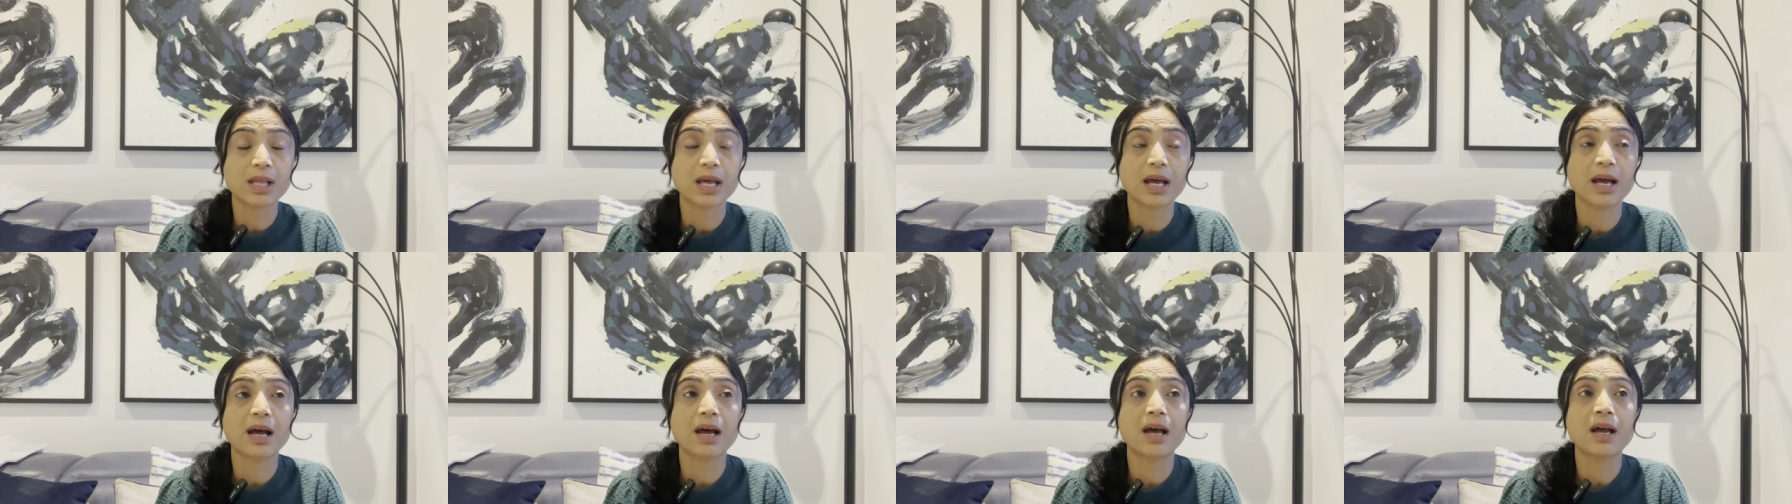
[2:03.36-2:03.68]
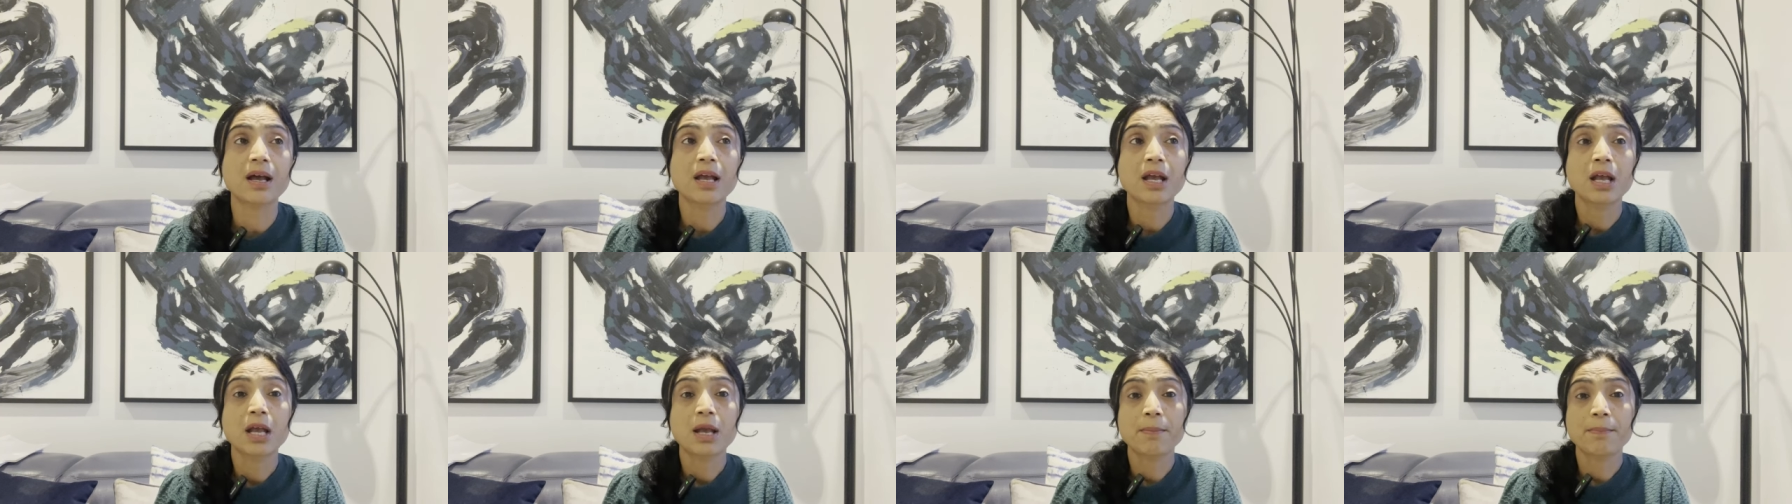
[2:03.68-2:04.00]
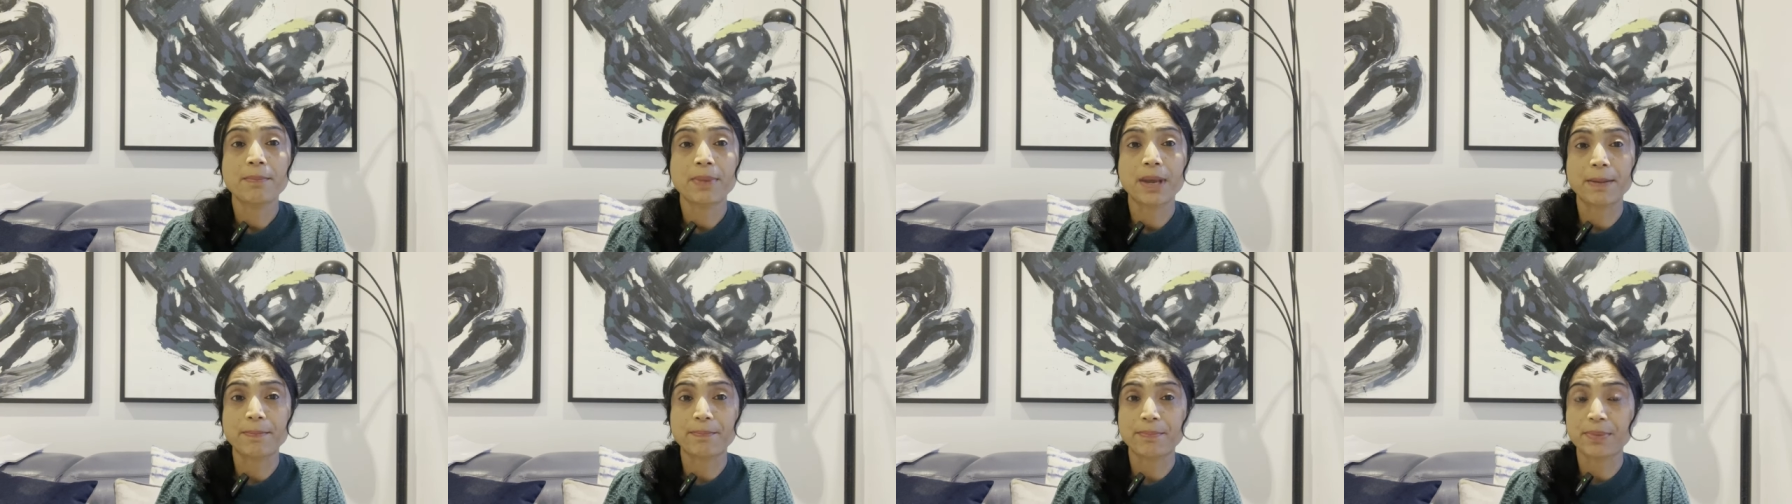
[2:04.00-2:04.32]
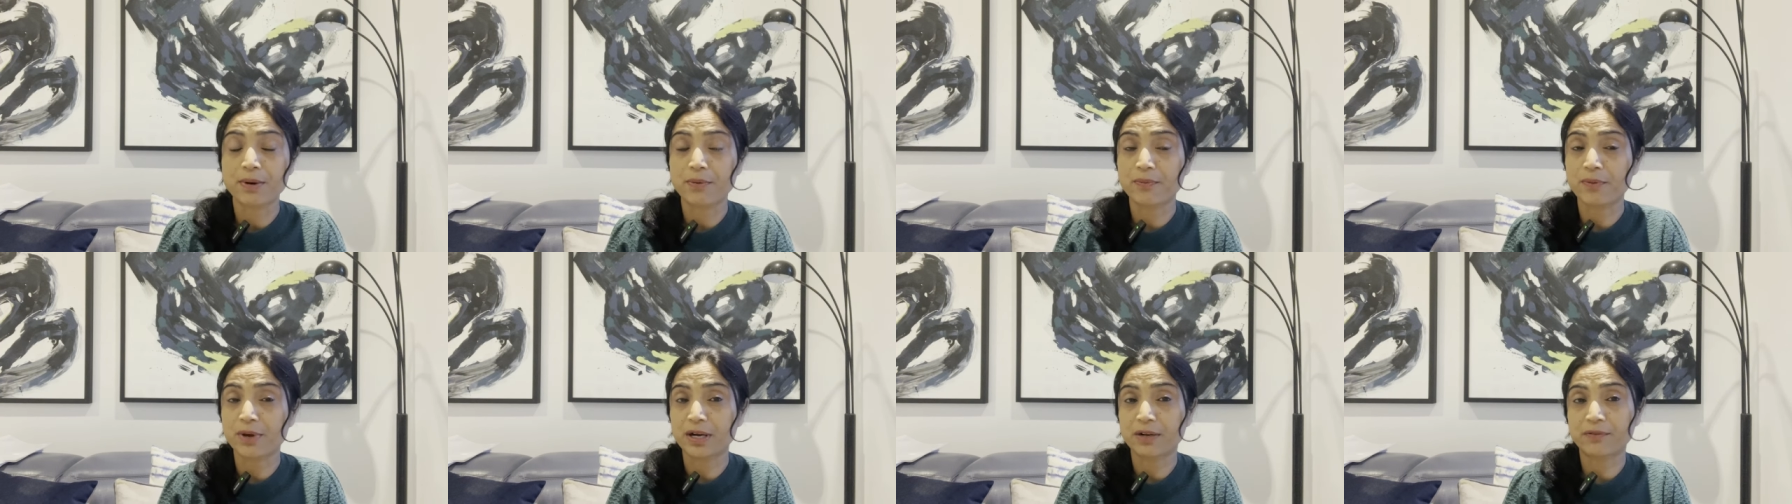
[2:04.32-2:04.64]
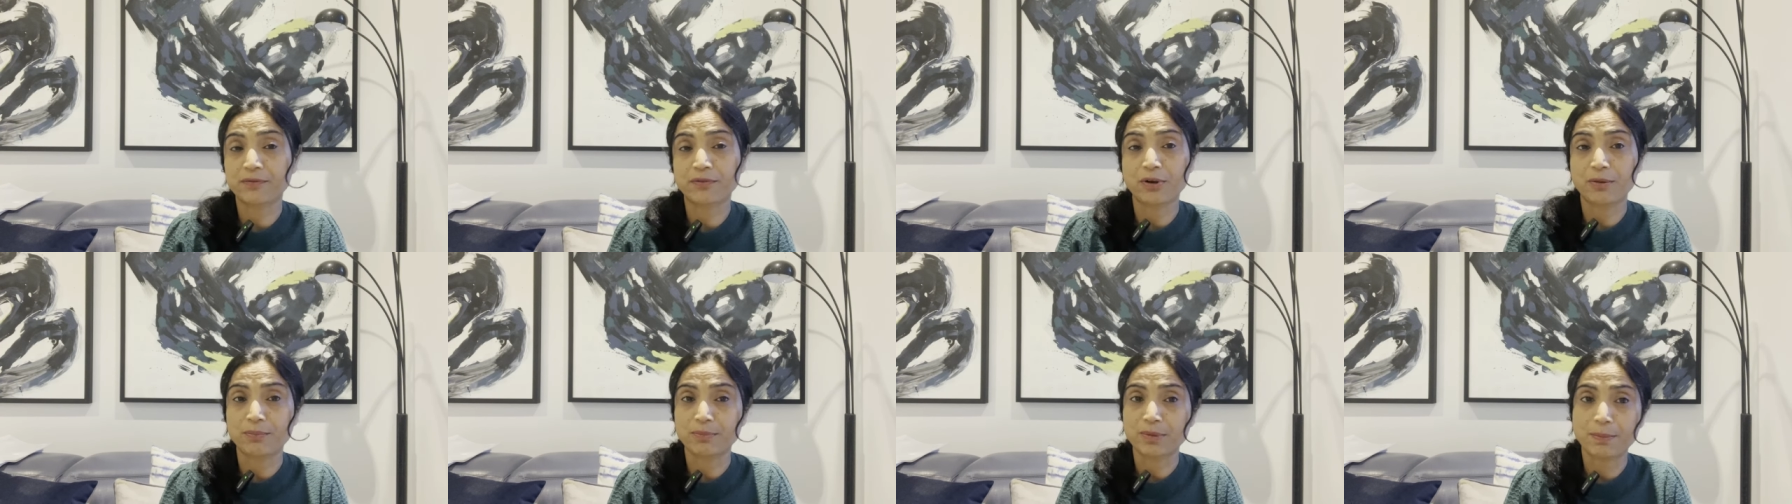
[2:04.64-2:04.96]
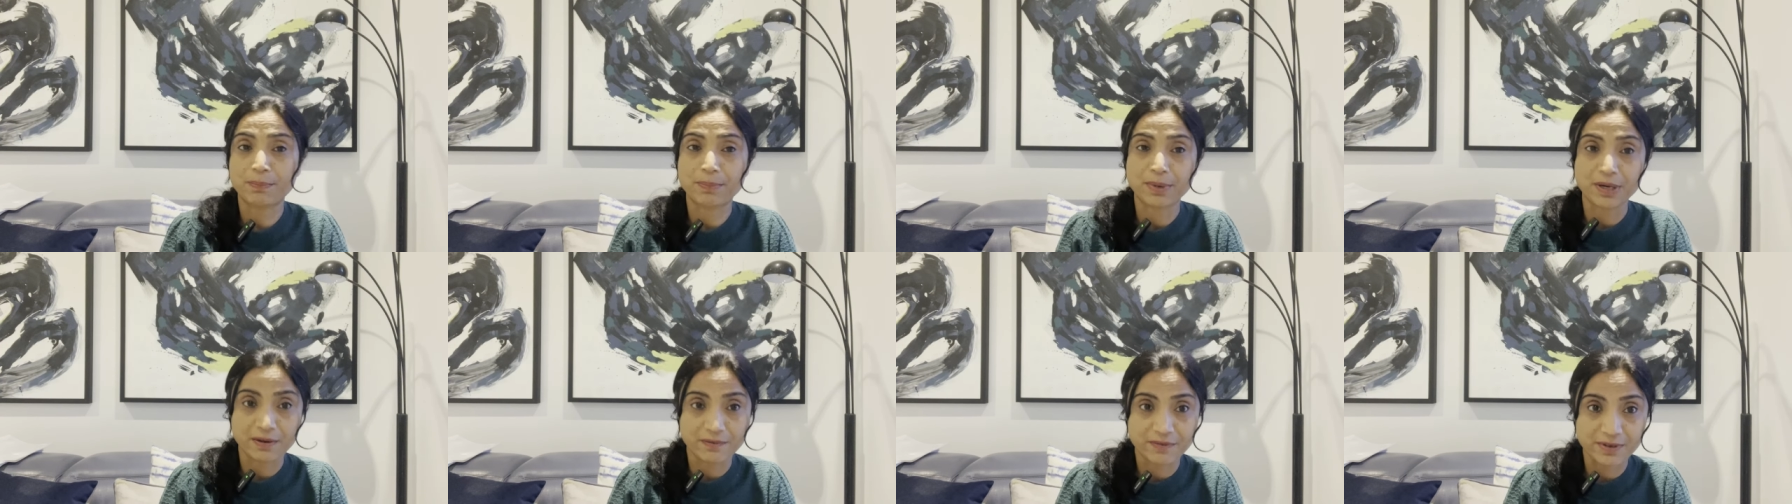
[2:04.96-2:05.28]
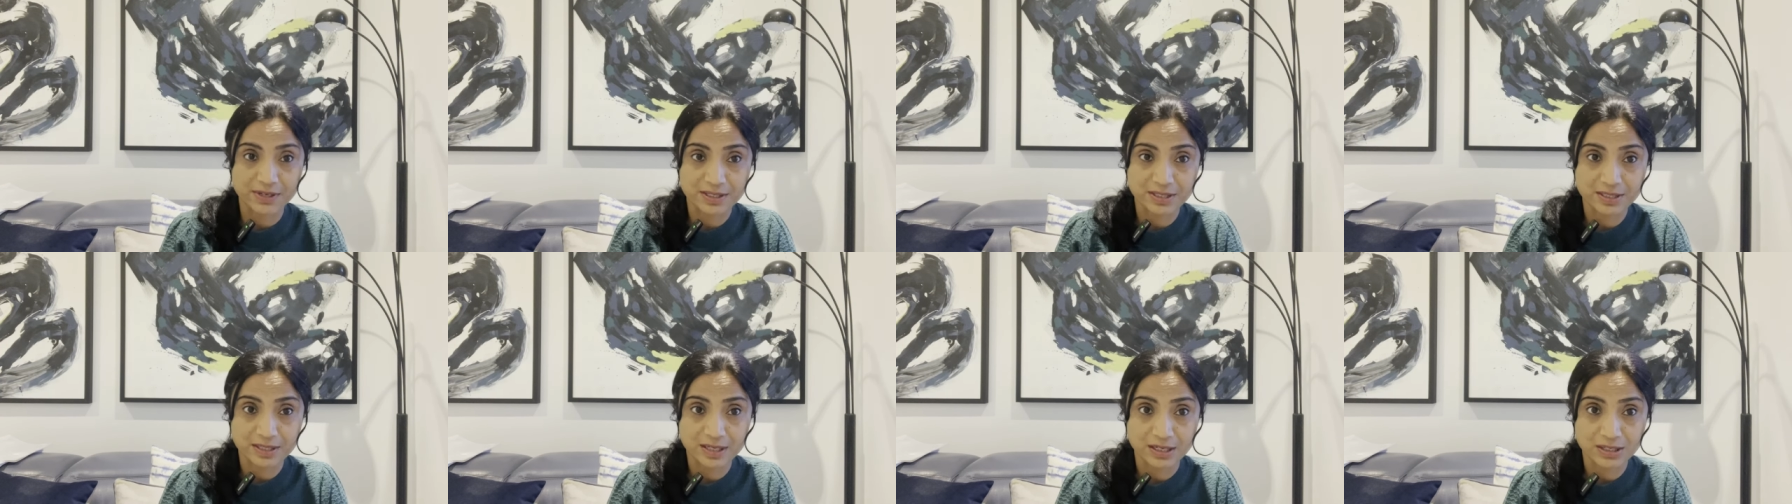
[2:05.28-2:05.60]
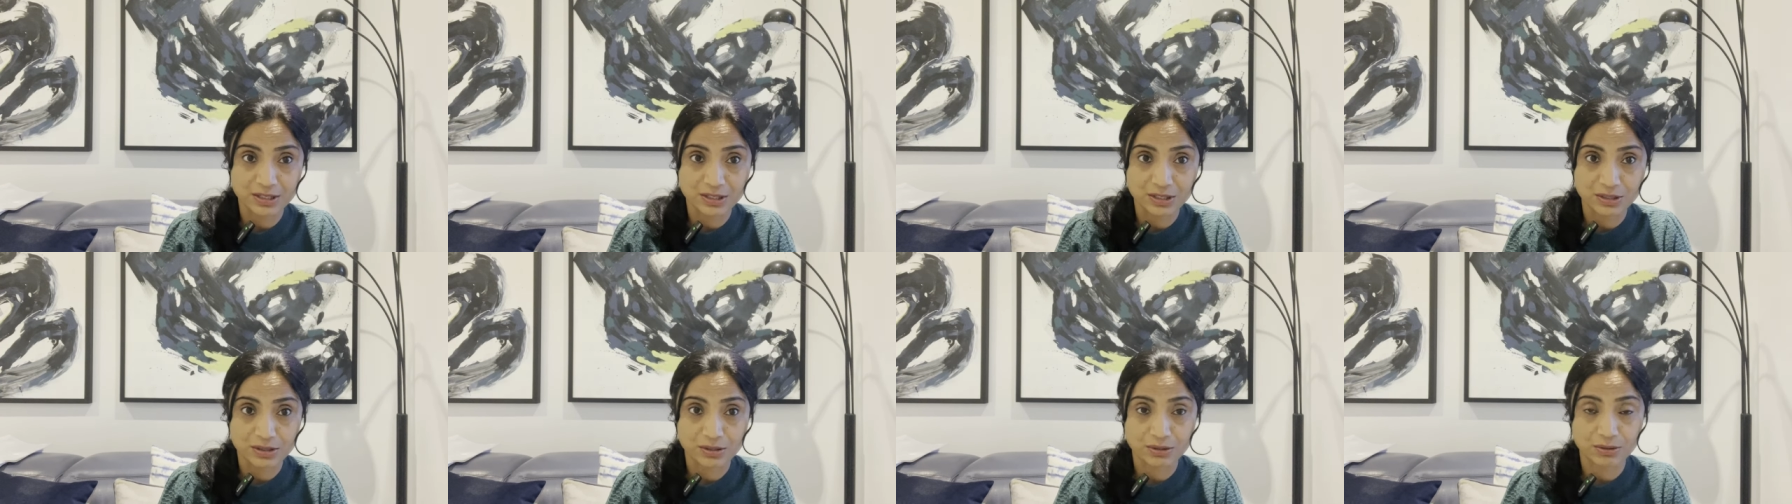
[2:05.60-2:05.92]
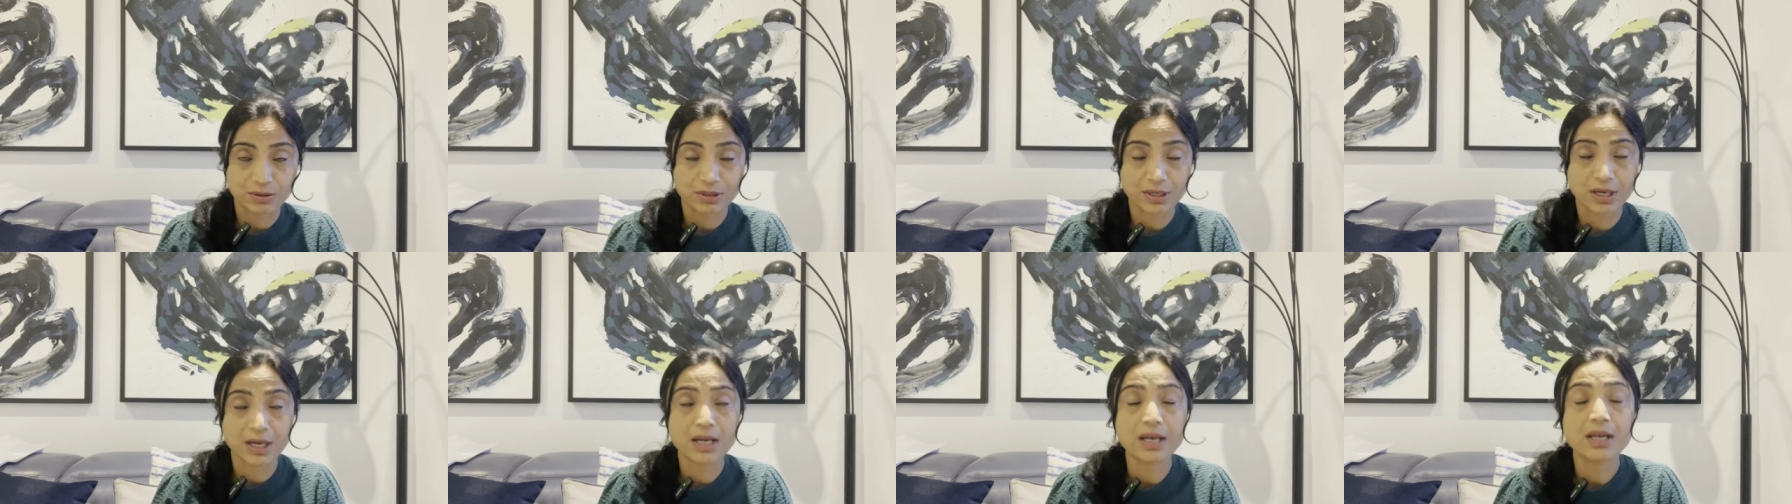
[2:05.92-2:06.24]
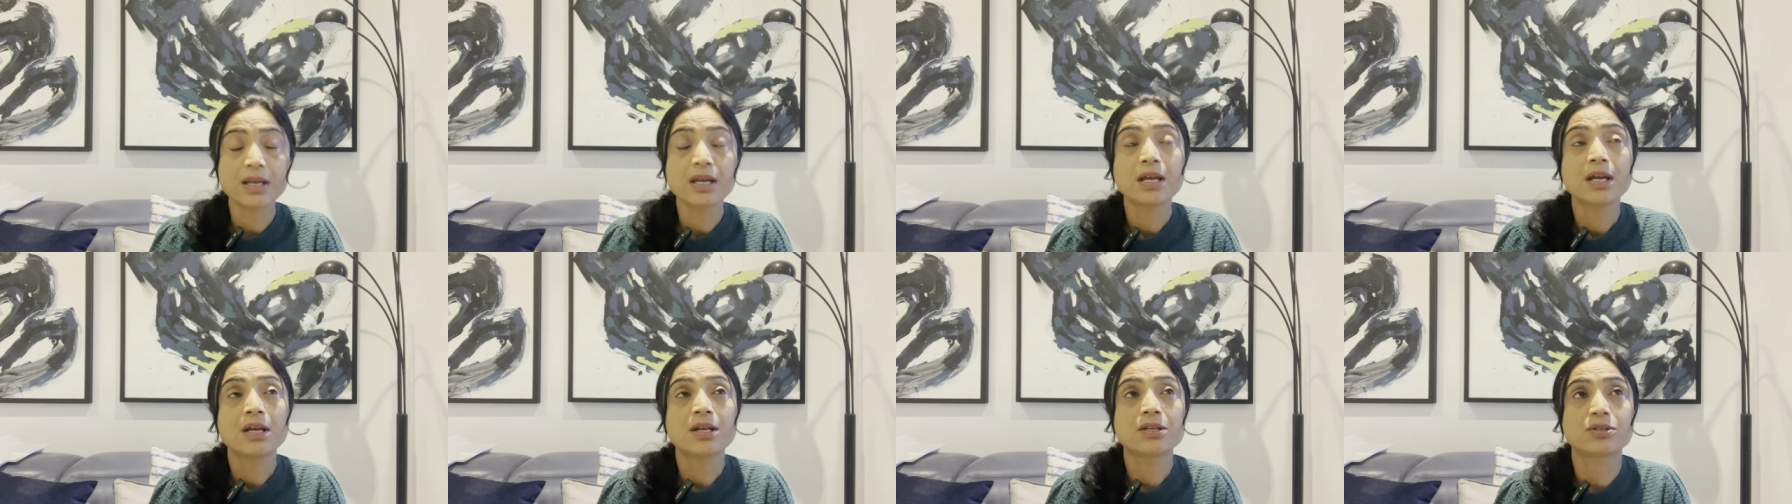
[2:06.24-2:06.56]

the paperwork from the previous stations okay